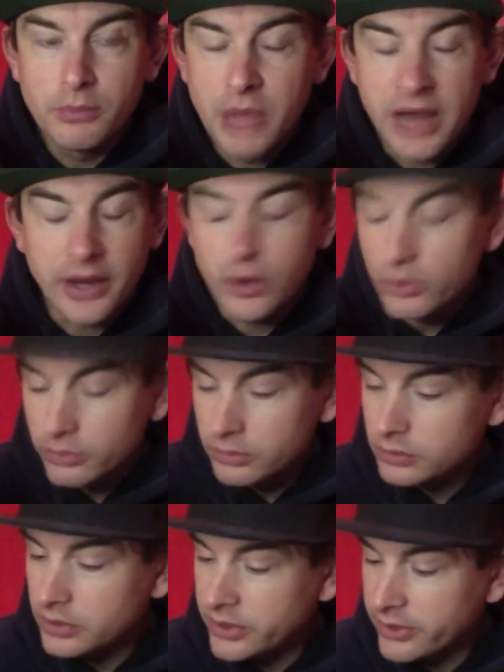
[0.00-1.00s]
bang on.
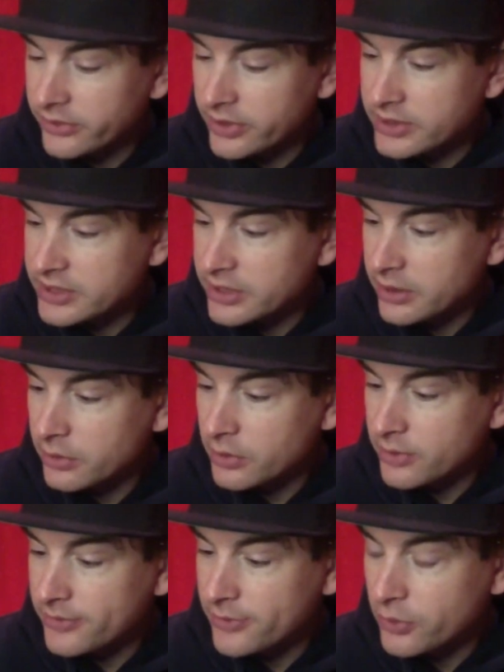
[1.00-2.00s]
I don't think there's any other
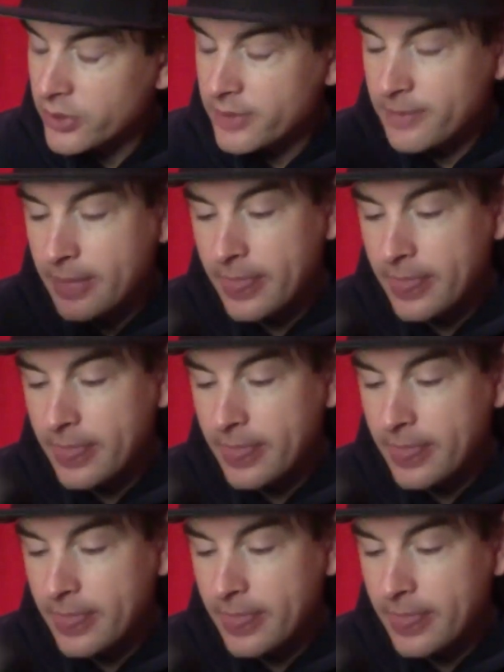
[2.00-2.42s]
word for it.